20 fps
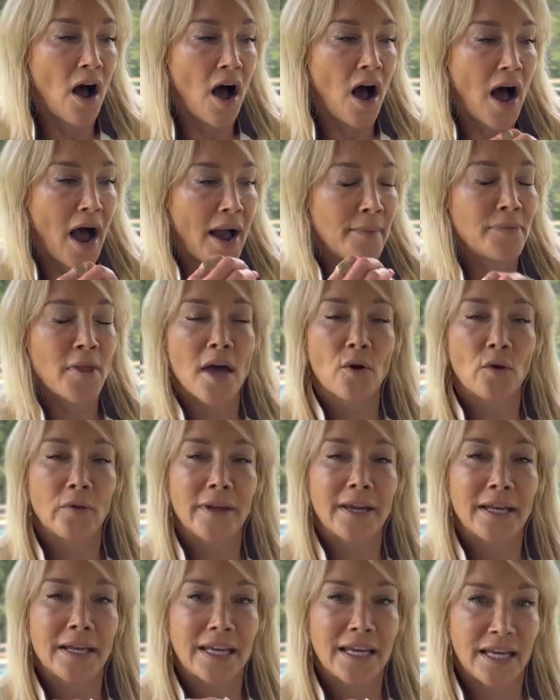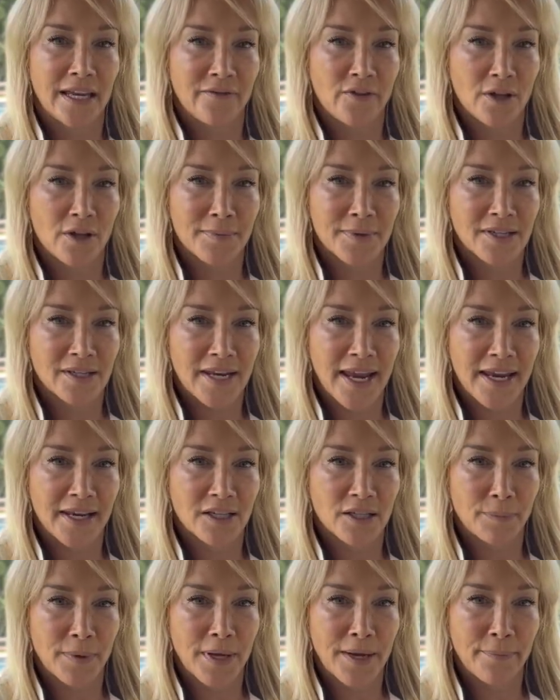I'm not only going to give you the
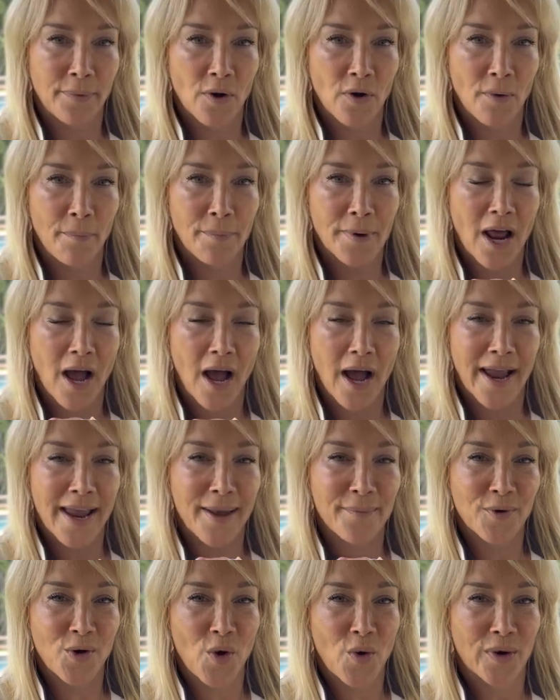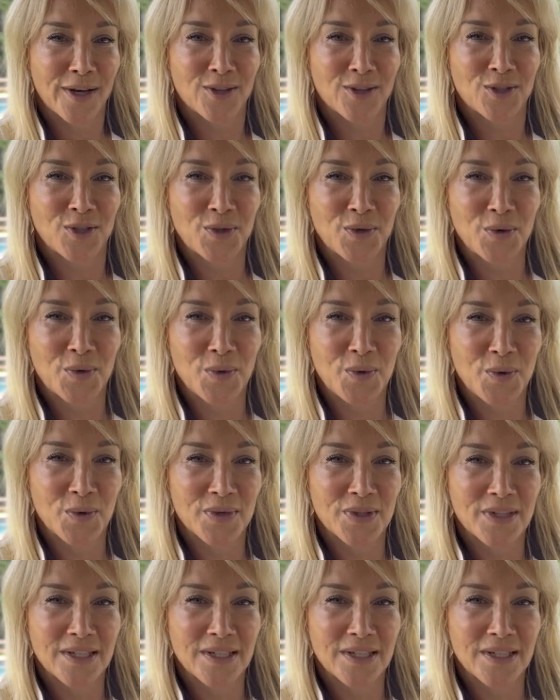mistakes, people, but I am going to